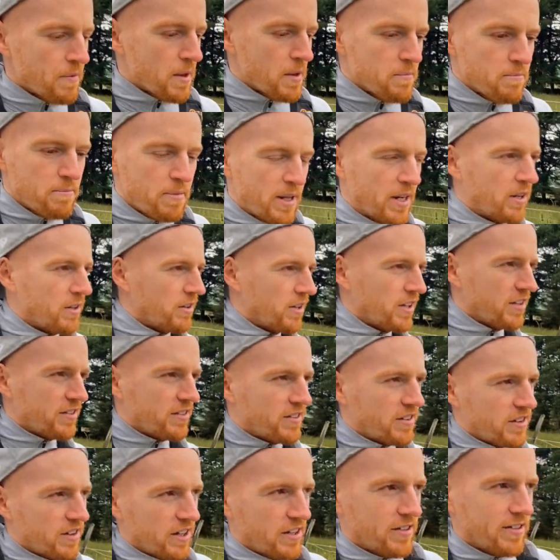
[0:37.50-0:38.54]
Been on
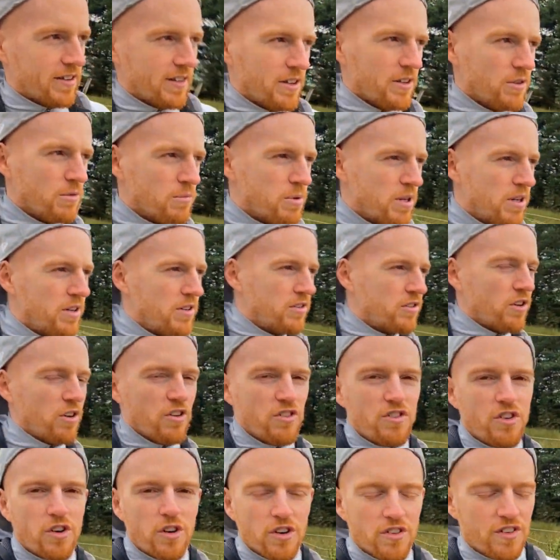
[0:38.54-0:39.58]
this loop sort of
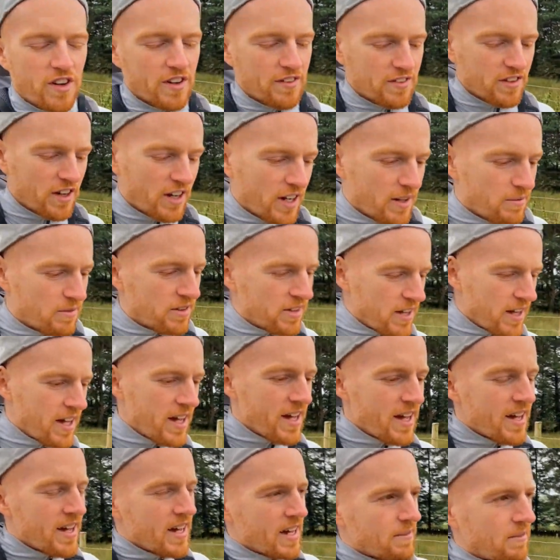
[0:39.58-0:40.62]
4 or 5 times.
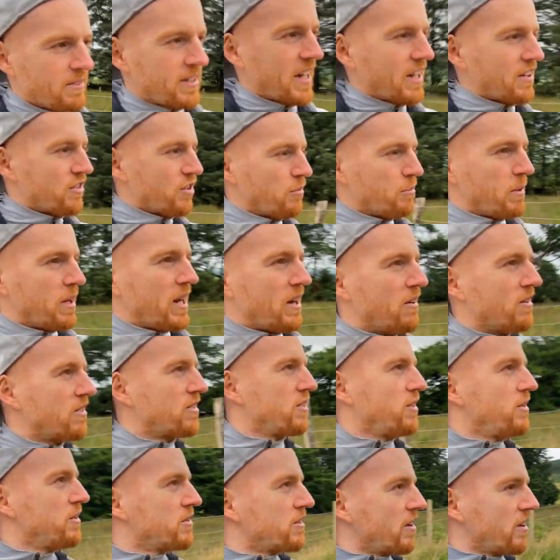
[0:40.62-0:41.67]
Dad's not been here at
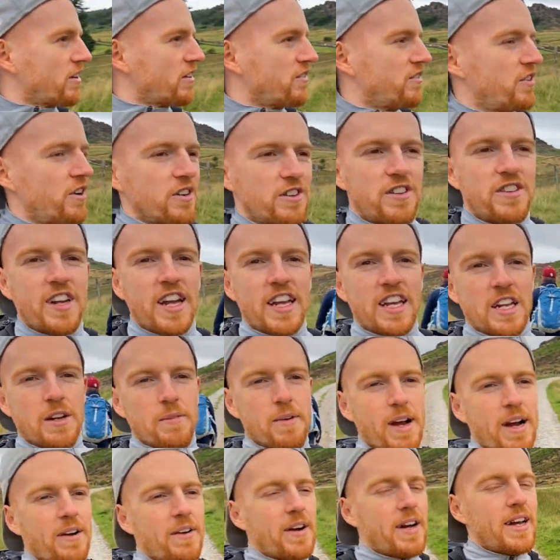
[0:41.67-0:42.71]
all, so looking forward to taking him
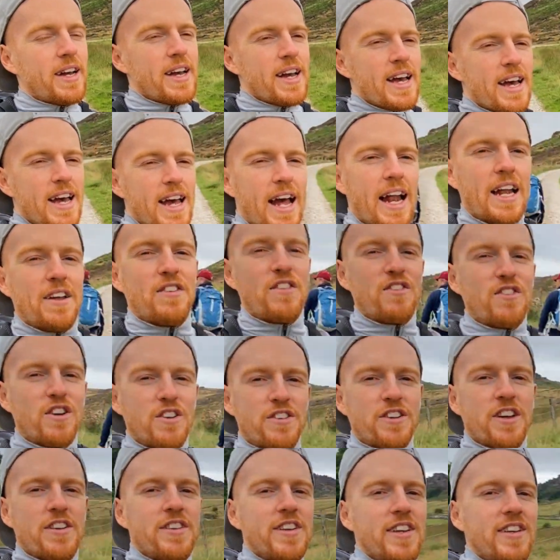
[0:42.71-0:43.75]
out. And if you've not
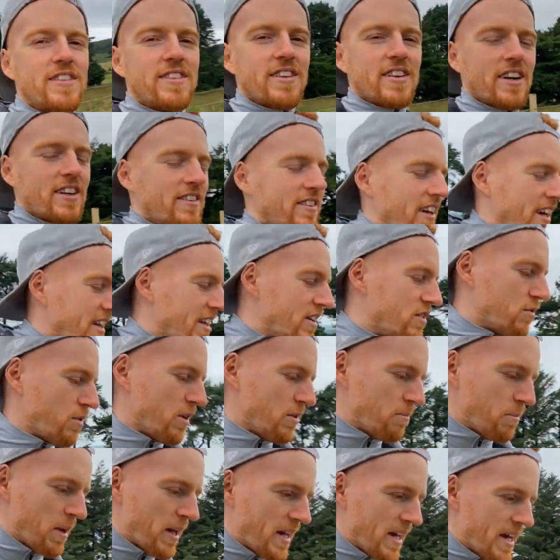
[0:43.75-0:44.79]
done this, I'd say this should
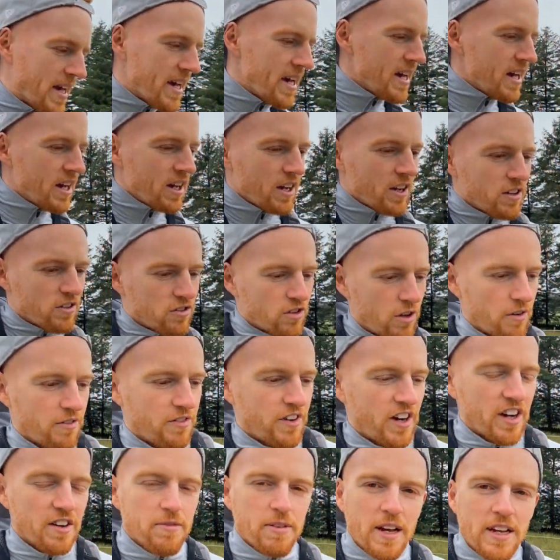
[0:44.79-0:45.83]
be top
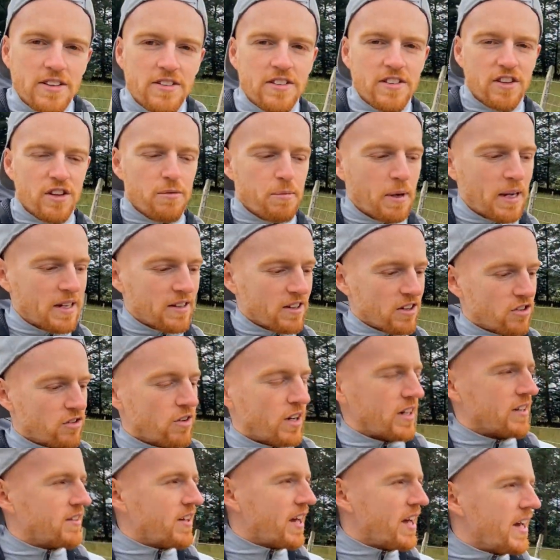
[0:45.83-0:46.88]
5 places in the Peak
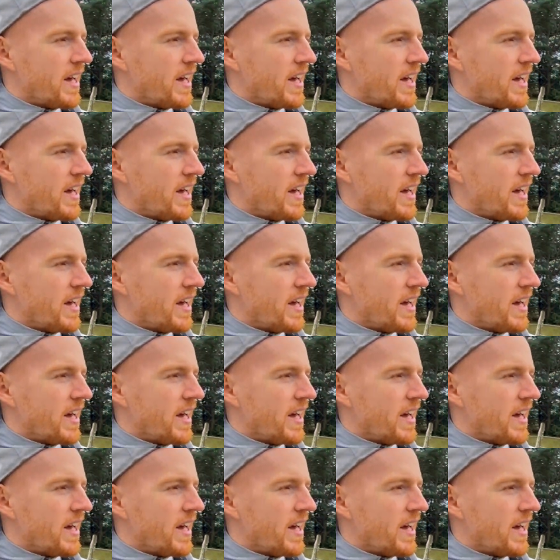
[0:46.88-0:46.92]
District.